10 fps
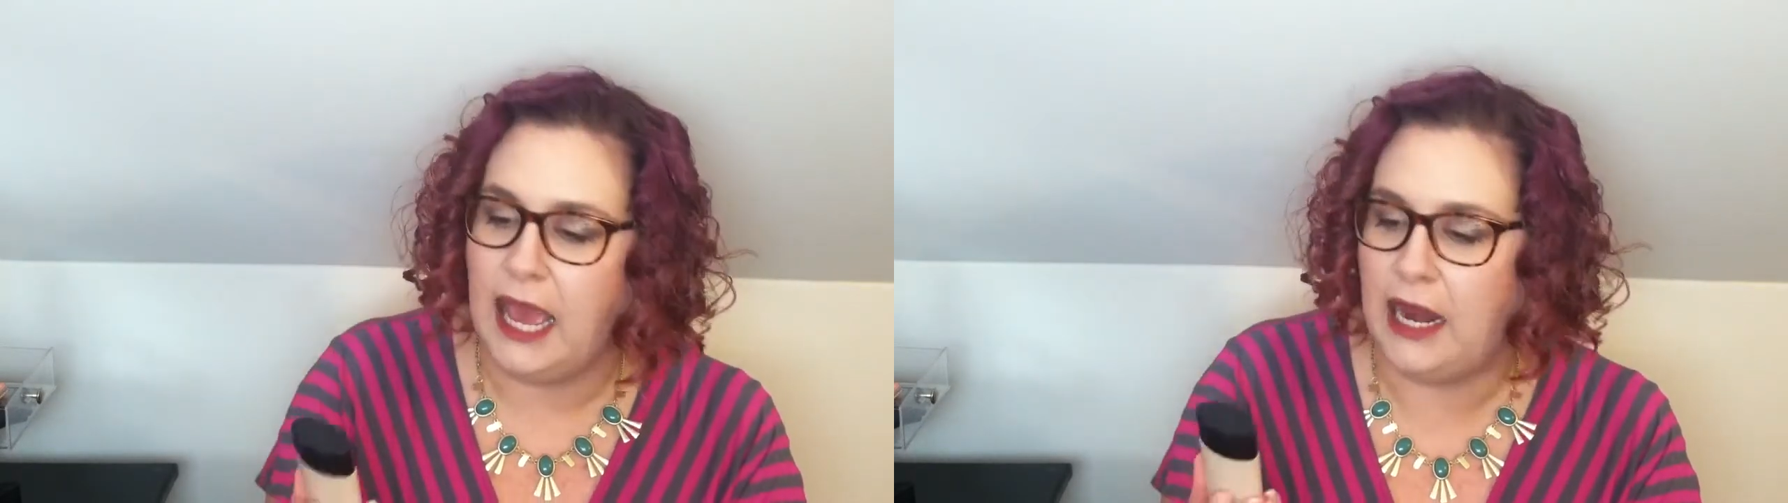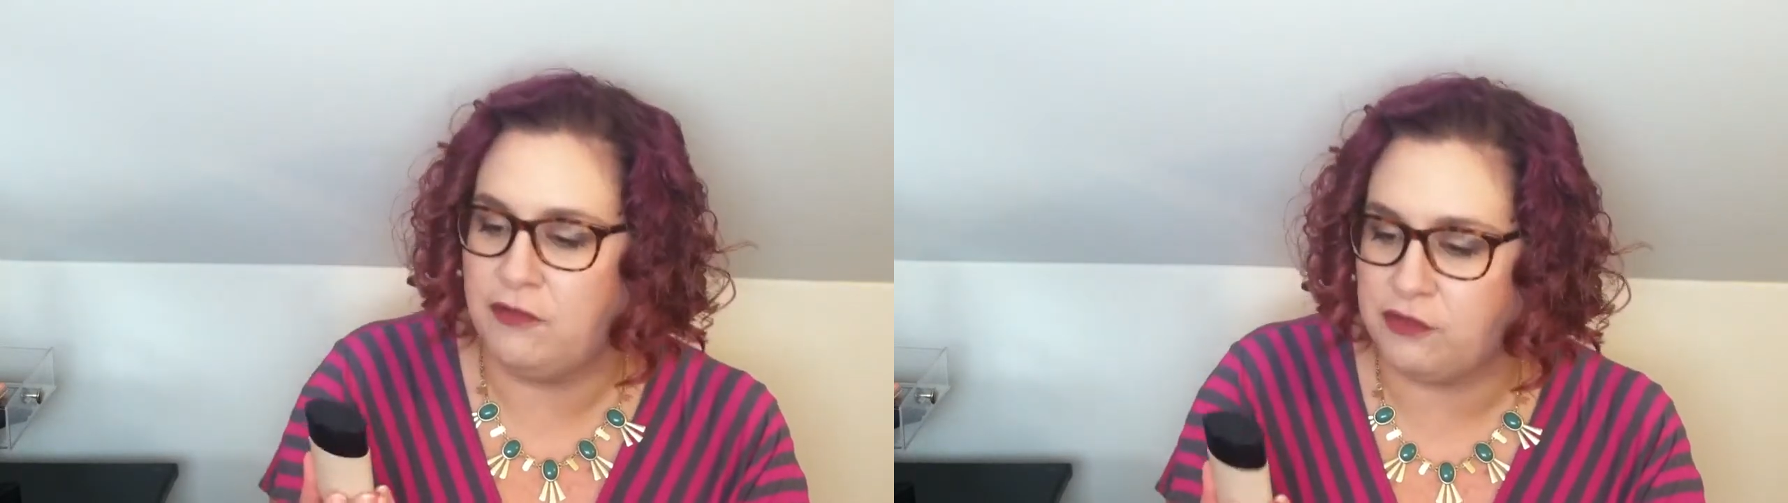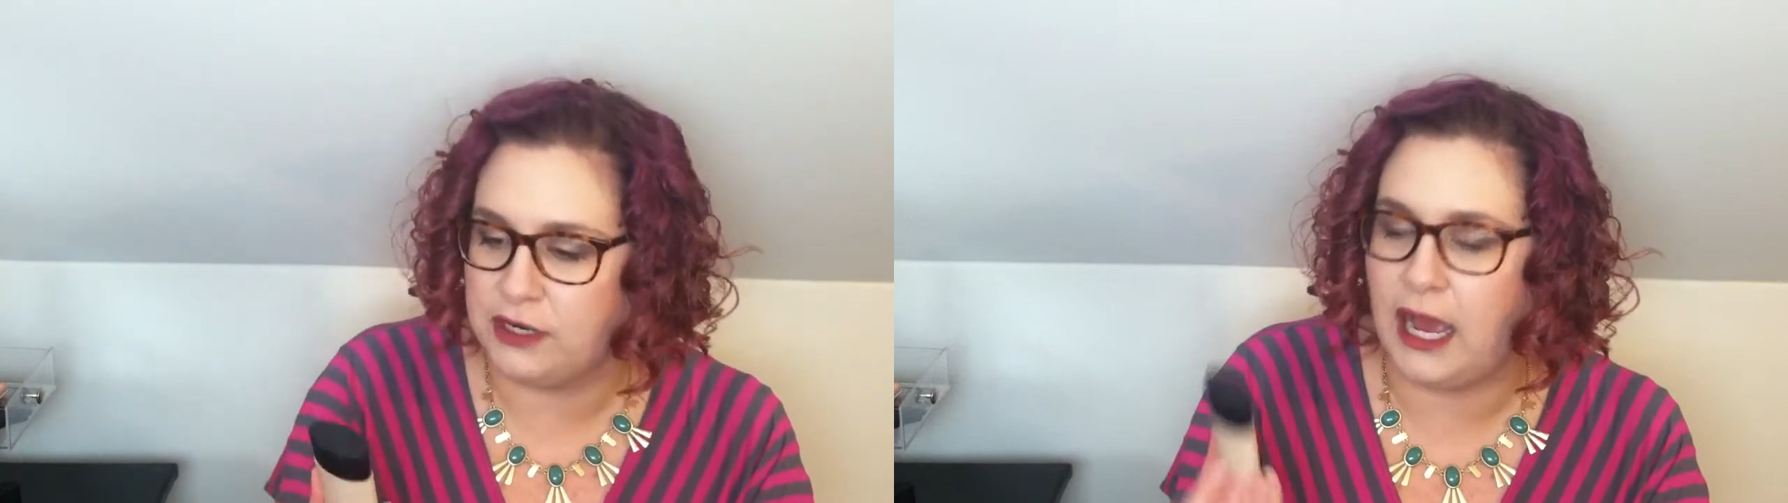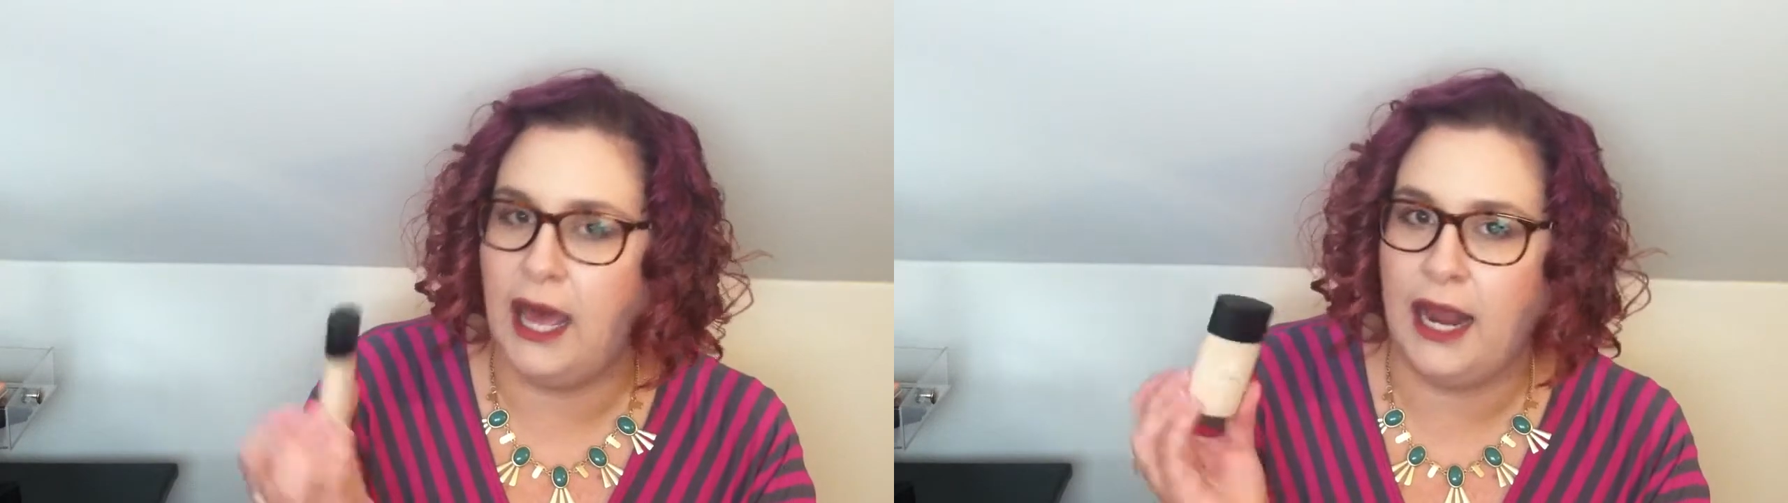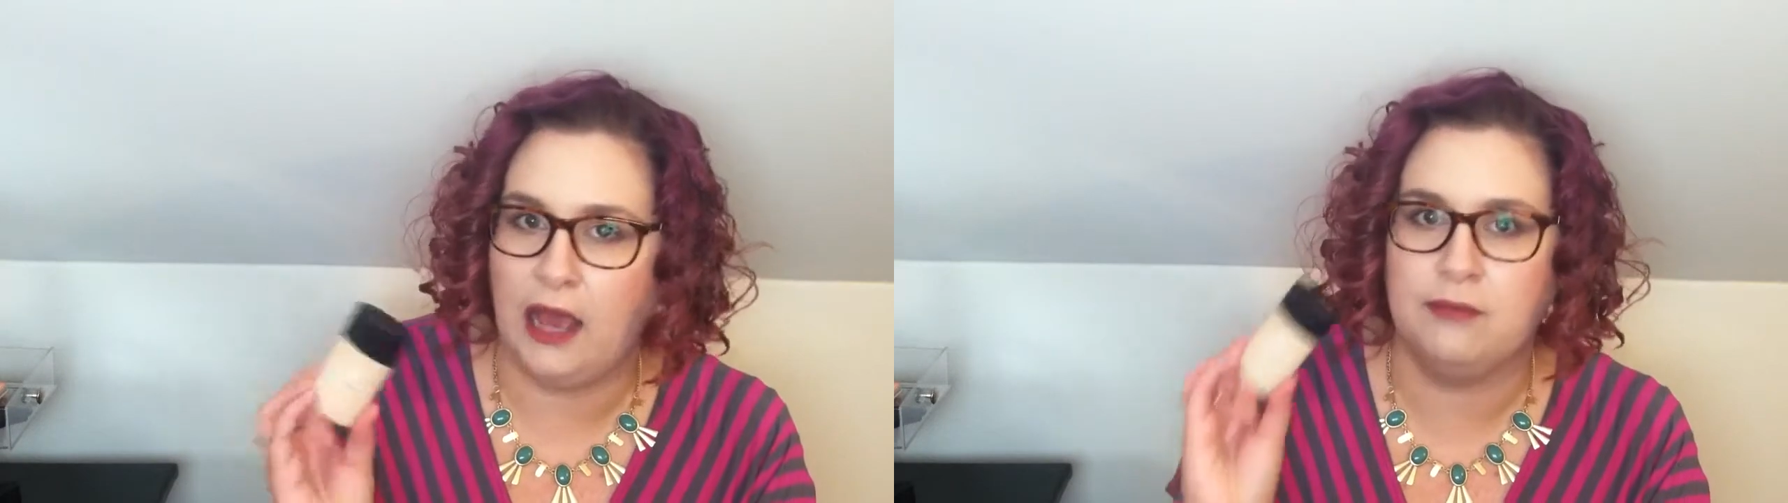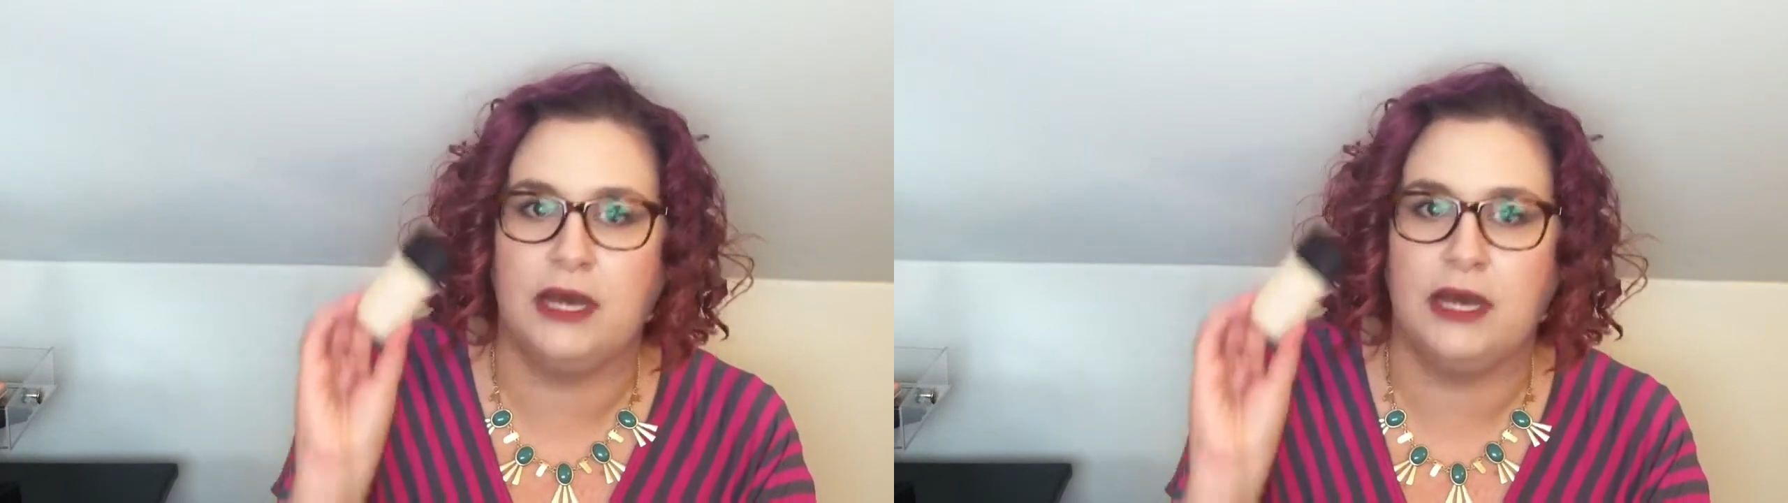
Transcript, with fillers: and I forgot how